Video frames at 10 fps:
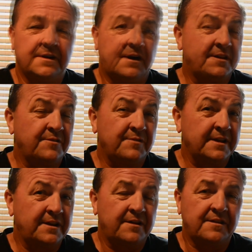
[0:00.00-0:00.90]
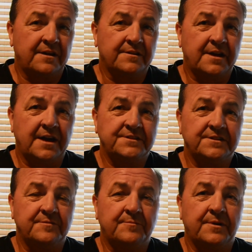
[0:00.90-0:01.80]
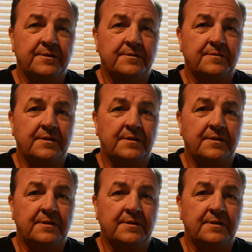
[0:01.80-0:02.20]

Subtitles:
I didn't really know the location, but